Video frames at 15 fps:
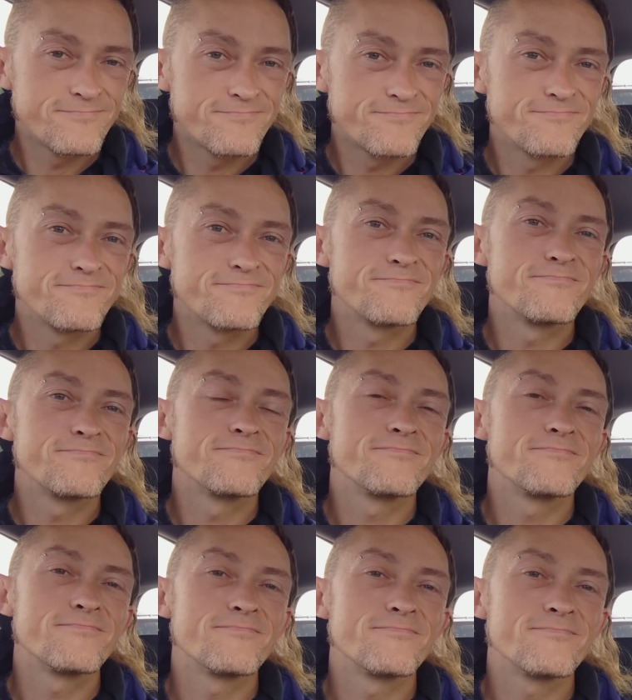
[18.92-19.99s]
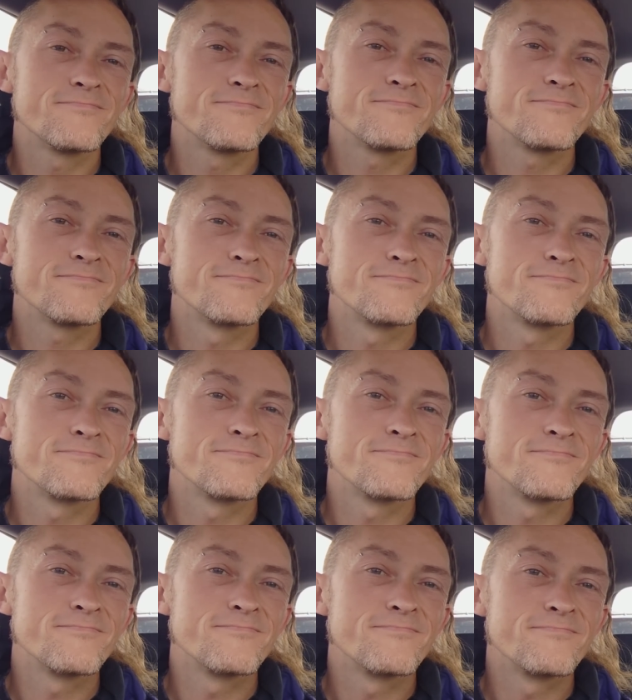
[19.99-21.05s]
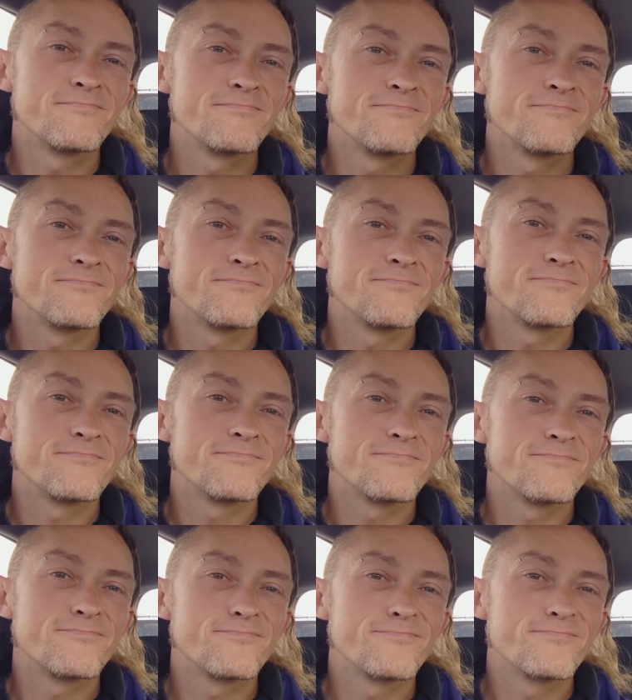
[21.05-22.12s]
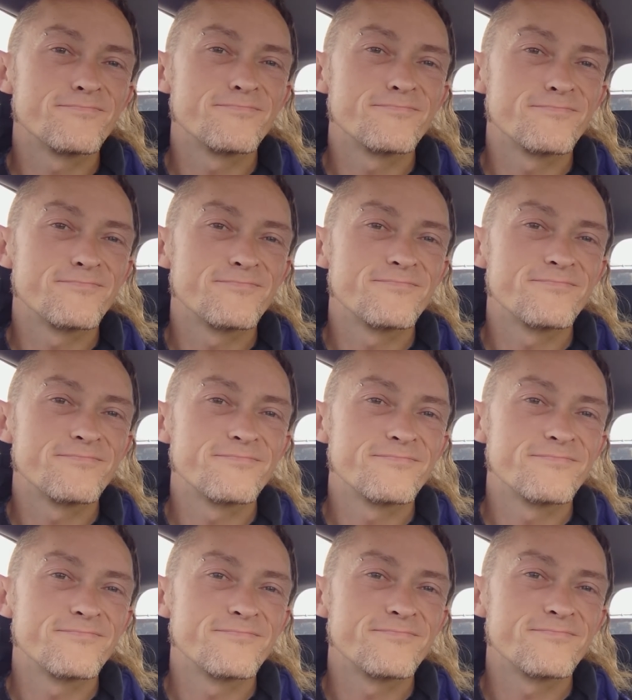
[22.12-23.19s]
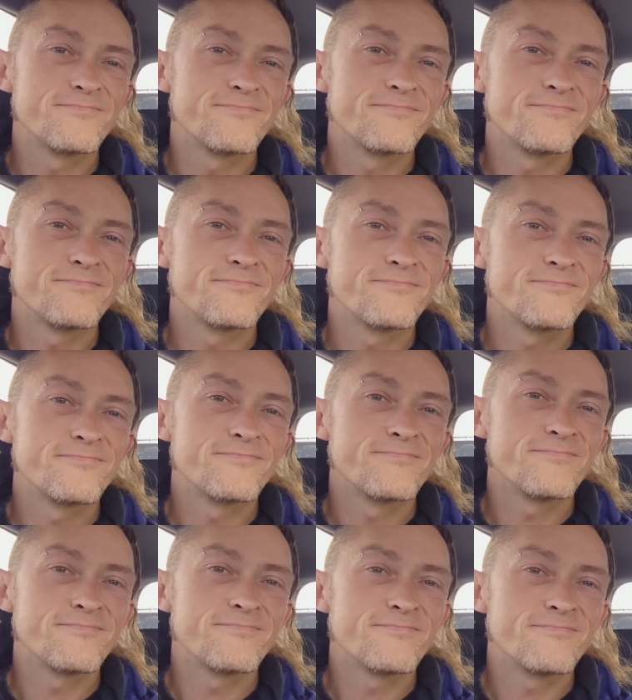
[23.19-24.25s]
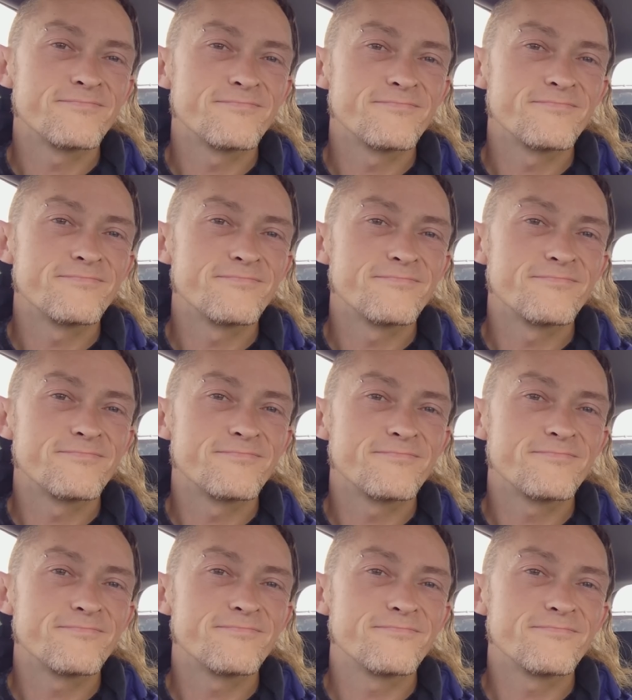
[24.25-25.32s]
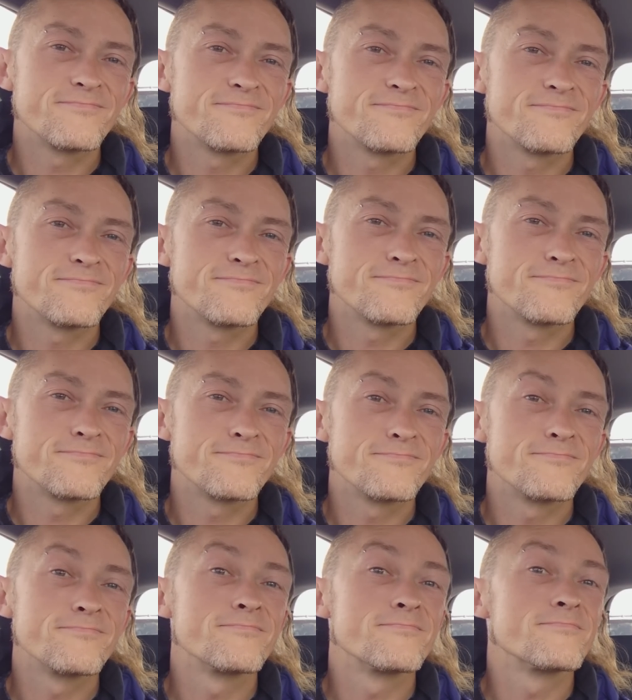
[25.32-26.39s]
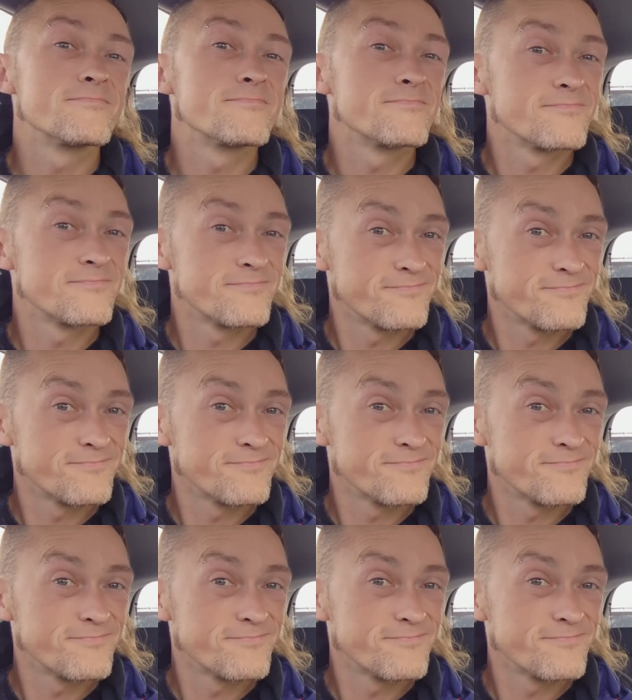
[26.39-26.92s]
(not speaking)